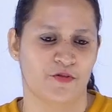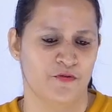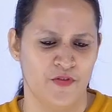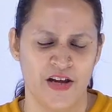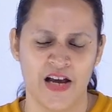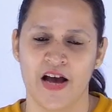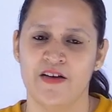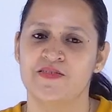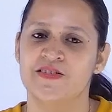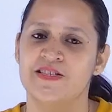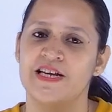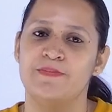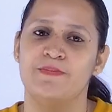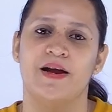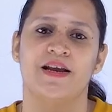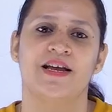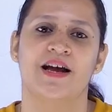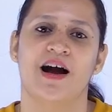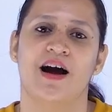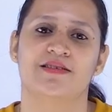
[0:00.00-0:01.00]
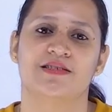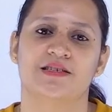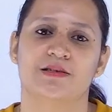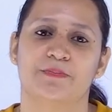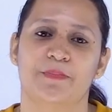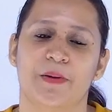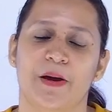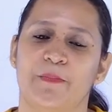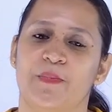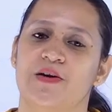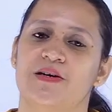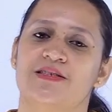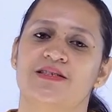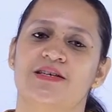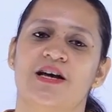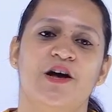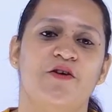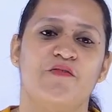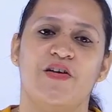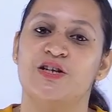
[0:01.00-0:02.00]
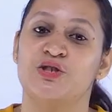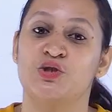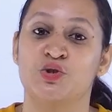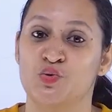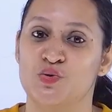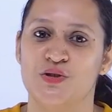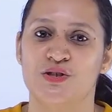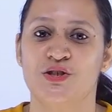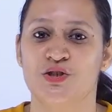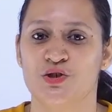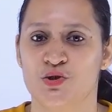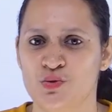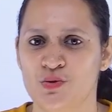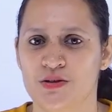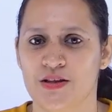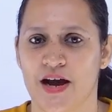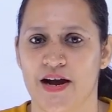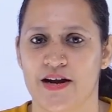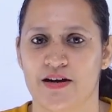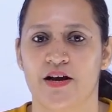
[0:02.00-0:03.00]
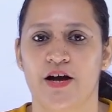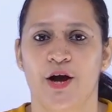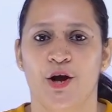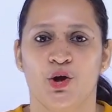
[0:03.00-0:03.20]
We have seen many answer papers where students do that.